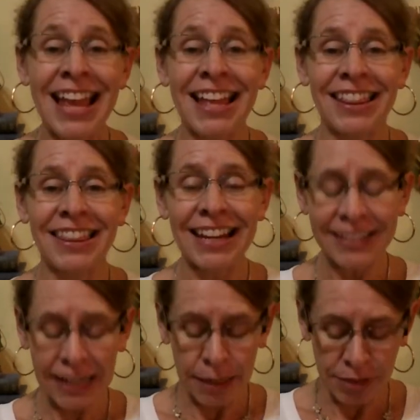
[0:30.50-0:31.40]
Then
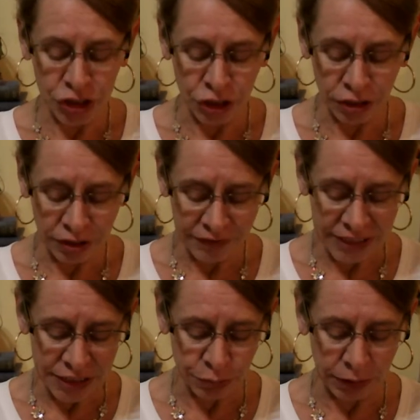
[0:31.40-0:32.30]
came the children of
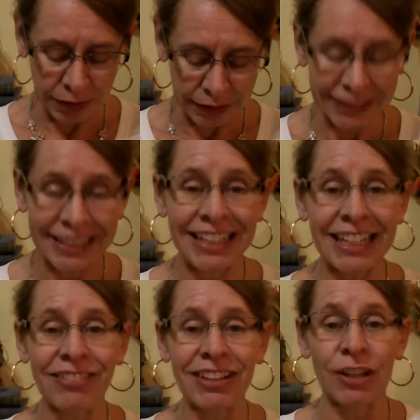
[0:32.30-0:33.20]
Israel,
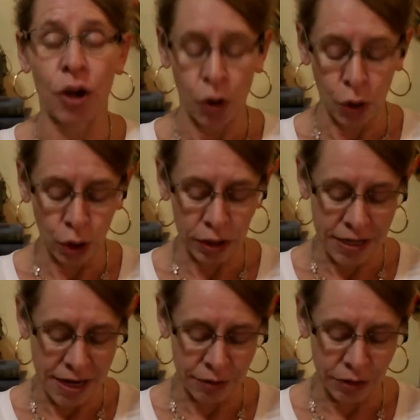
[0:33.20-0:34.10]
even the whole
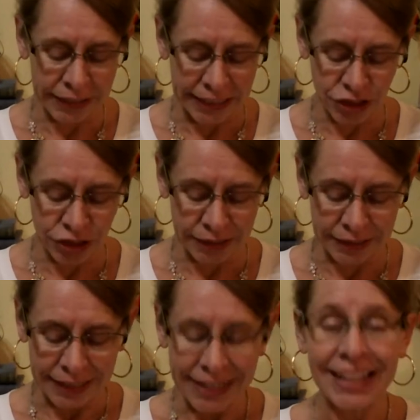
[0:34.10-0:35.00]
congregation,
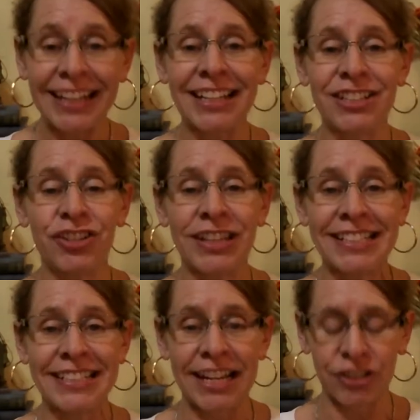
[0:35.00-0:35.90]
into the
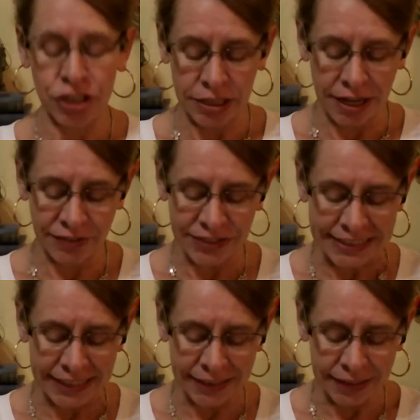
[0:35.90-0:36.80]
desert of
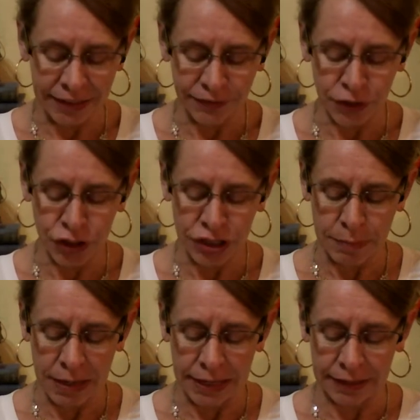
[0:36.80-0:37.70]
Zin in the first
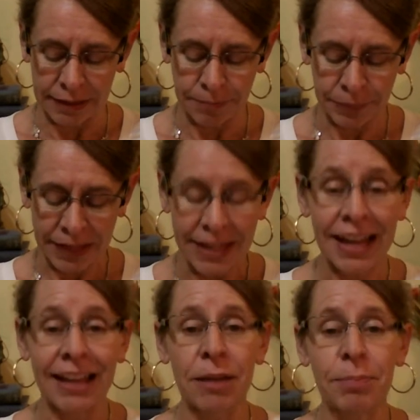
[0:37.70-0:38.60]
month,
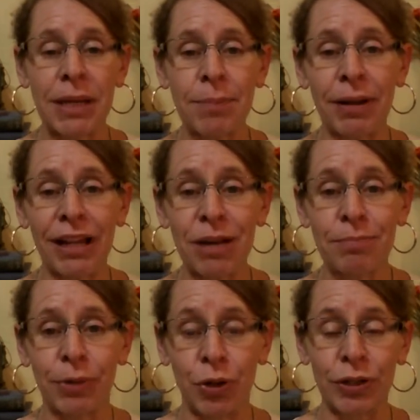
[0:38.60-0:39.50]
and the people
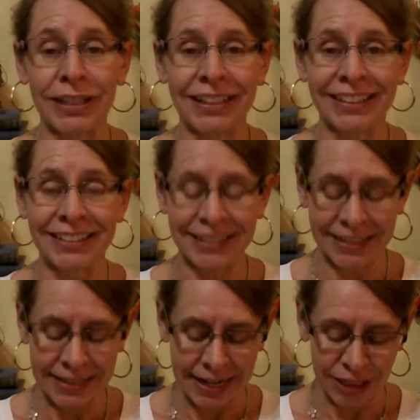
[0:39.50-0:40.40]
abode in
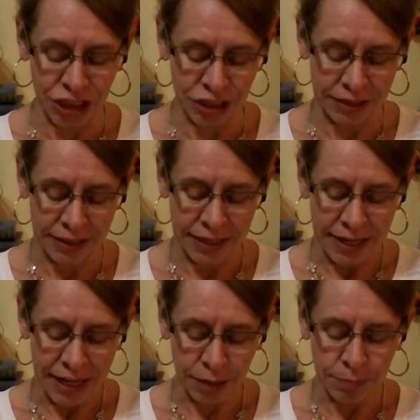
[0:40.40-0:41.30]
Kadesh.
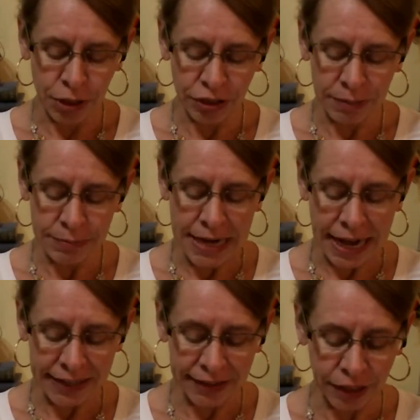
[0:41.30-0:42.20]
And Miriam
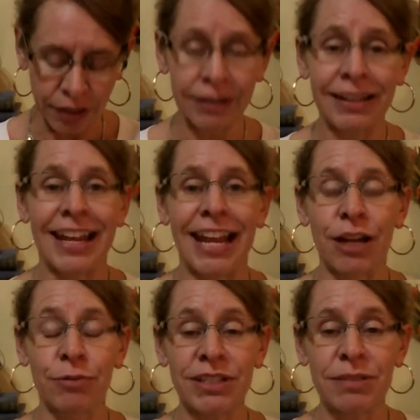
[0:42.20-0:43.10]
died there
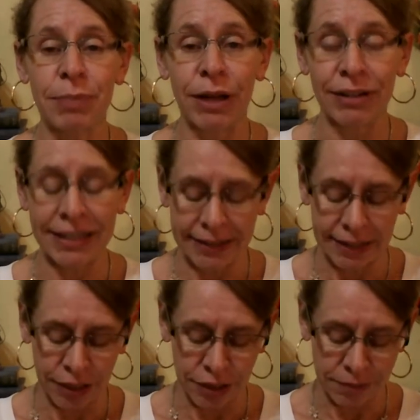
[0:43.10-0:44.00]
and was buried there.